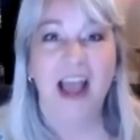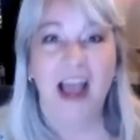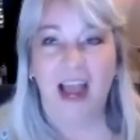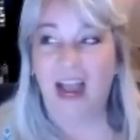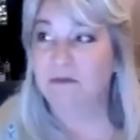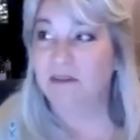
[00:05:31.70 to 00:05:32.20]

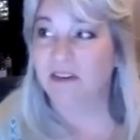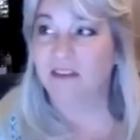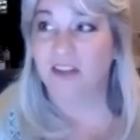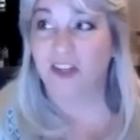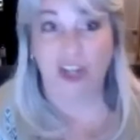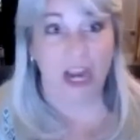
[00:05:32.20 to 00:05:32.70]
I'm just
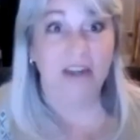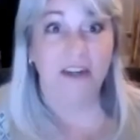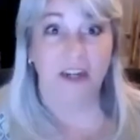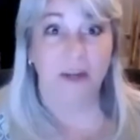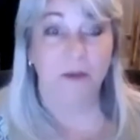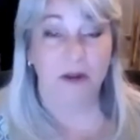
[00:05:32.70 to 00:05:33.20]

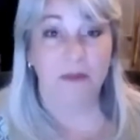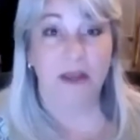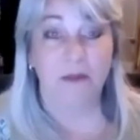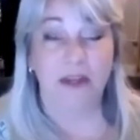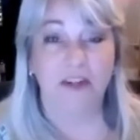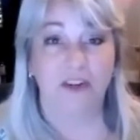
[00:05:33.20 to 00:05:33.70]
changing. I'm going to
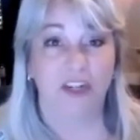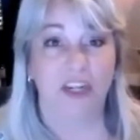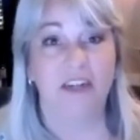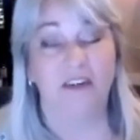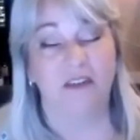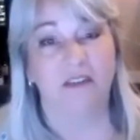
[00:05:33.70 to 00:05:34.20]
make major
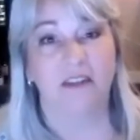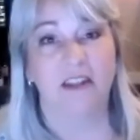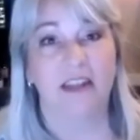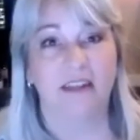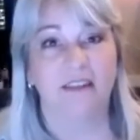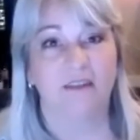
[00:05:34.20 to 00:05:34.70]
changes,
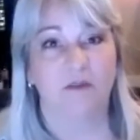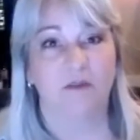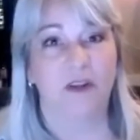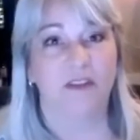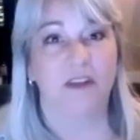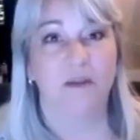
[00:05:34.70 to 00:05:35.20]
and that's
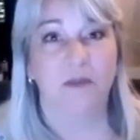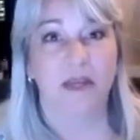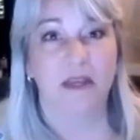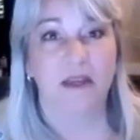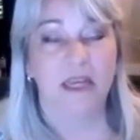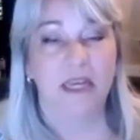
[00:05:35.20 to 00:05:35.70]
what it's going to
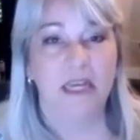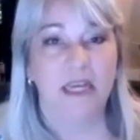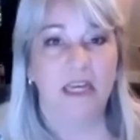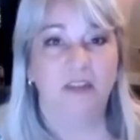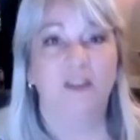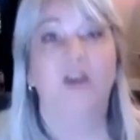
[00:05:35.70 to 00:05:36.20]
be.
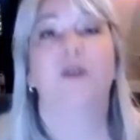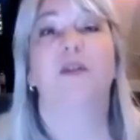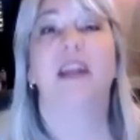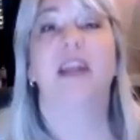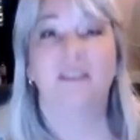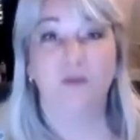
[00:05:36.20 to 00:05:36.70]
So the
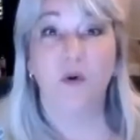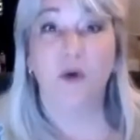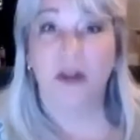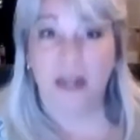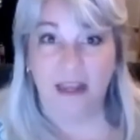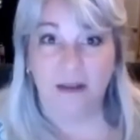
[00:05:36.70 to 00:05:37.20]
next
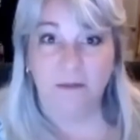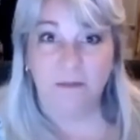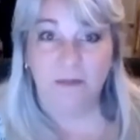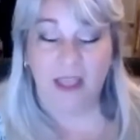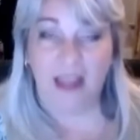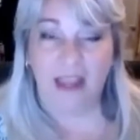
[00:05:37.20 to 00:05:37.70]
morning
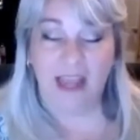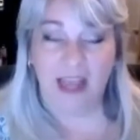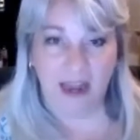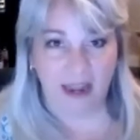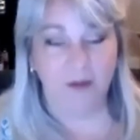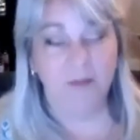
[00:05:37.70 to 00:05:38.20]
I
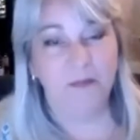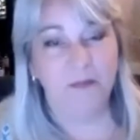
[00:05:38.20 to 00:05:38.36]
got up,